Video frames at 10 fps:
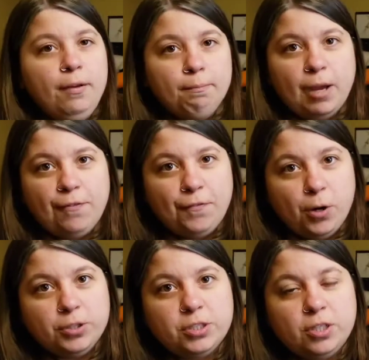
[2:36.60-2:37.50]
my
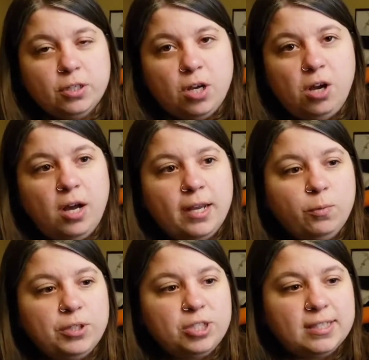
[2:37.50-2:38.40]
first
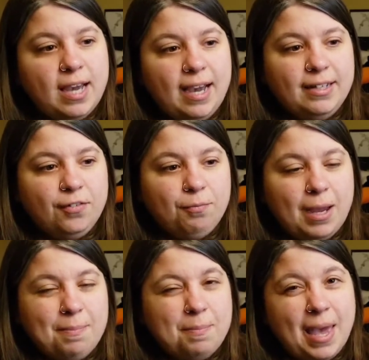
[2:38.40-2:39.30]
con, which is kind of
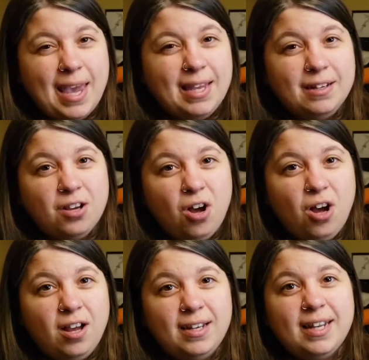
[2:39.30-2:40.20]
my main
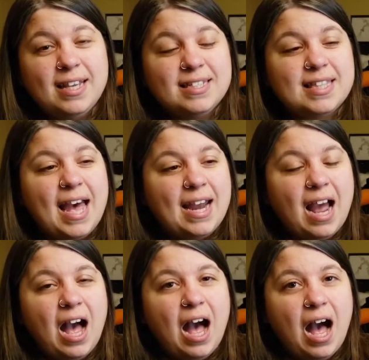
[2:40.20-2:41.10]
con, is
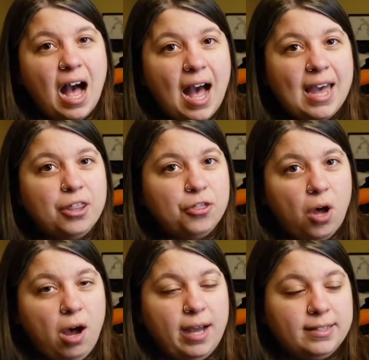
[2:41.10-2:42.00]
that I
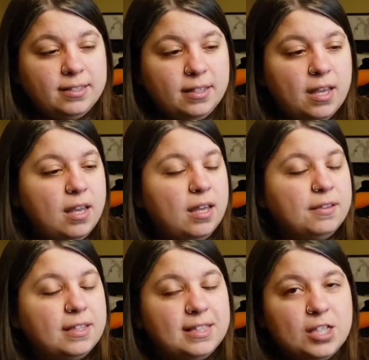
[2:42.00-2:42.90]
thought
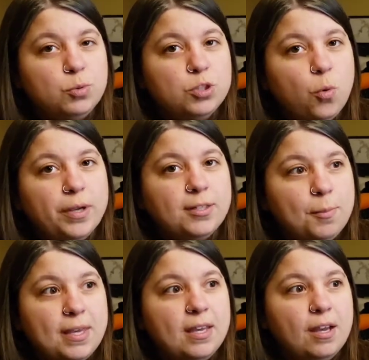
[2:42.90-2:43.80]
that this was going to
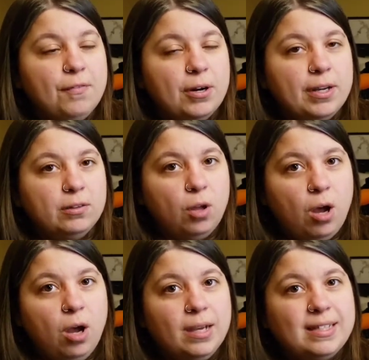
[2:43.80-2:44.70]
be a very
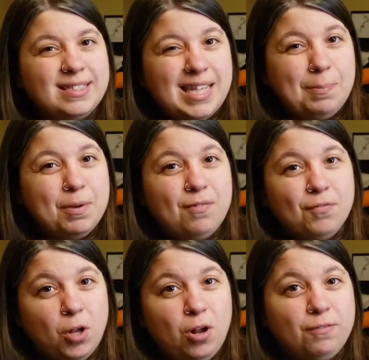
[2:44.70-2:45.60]
long, deep,
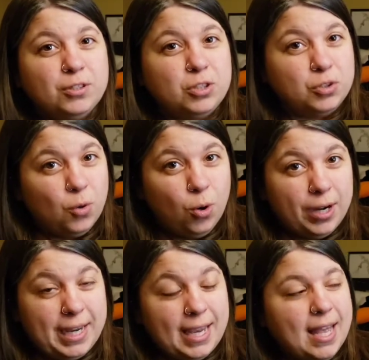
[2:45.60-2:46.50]
involved
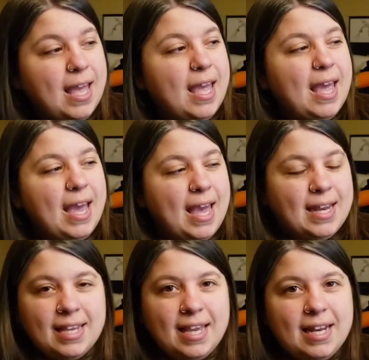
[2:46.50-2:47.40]
story.
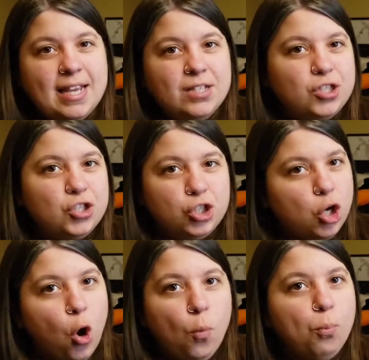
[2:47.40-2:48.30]
And it is
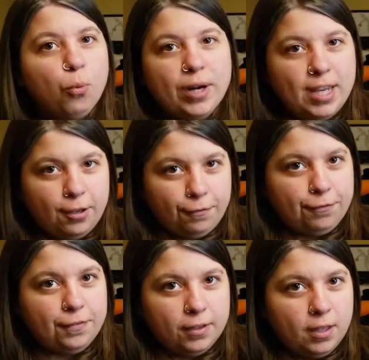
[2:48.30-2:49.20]
so brief.